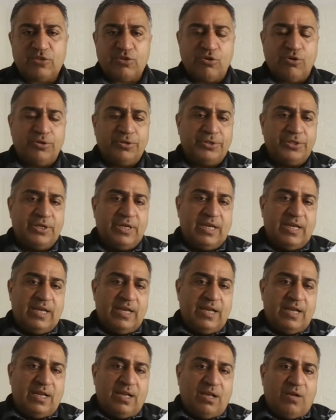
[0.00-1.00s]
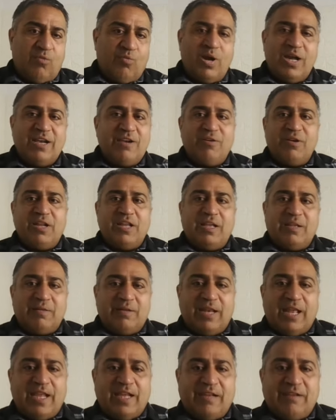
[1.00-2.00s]
So what
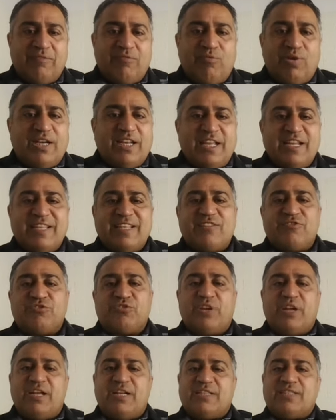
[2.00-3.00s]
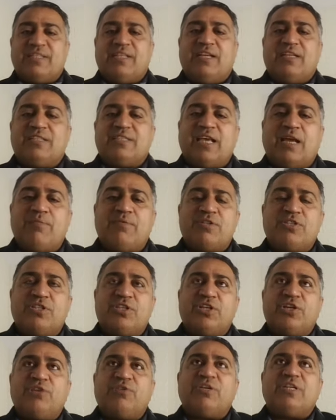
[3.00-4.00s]
what are the threats that
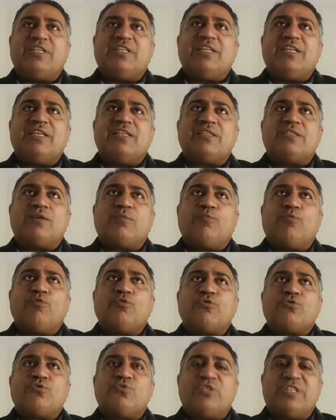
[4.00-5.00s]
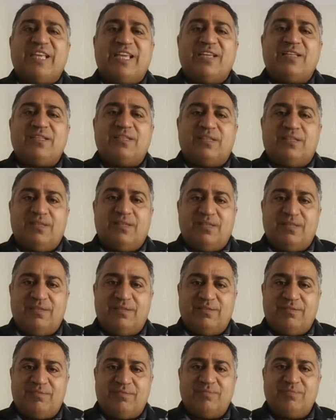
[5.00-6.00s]
cybersecurity is supposed to tackle?
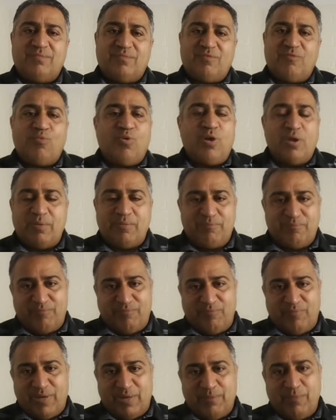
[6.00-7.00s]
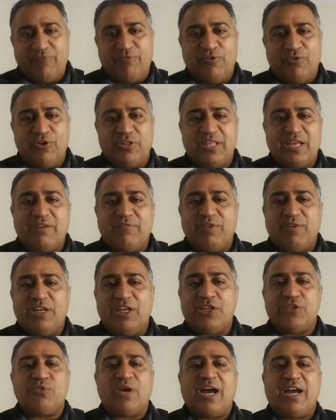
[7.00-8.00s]
But before that, we
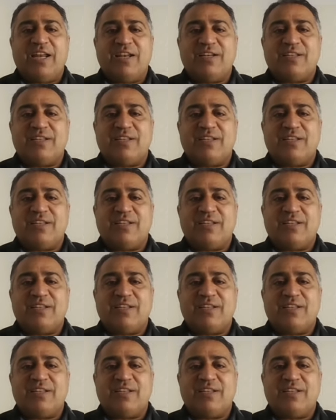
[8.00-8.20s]
need to